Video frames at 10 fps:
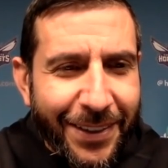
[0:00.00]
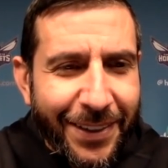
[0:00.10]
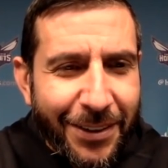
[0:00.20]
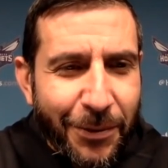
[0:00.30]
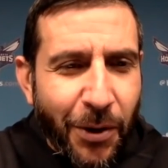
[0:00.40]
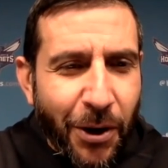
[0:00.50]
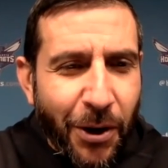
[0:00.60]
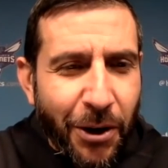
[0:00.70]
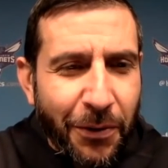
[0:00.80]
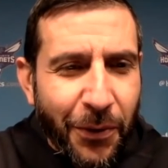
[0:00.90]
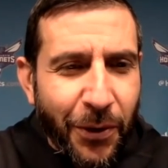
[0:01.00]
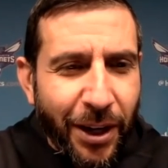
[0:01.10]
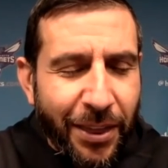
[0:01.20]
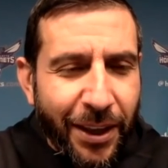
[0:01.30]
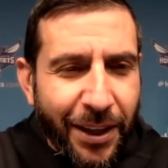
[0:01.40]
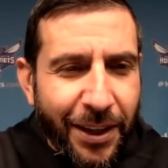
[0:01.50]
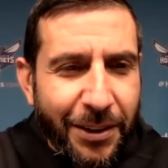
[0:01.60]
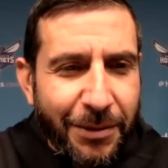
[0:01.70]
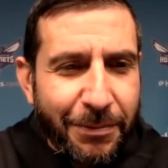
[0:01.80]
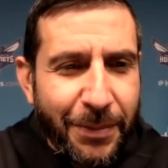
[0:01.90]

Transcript: we're a lot smarter for it, I think.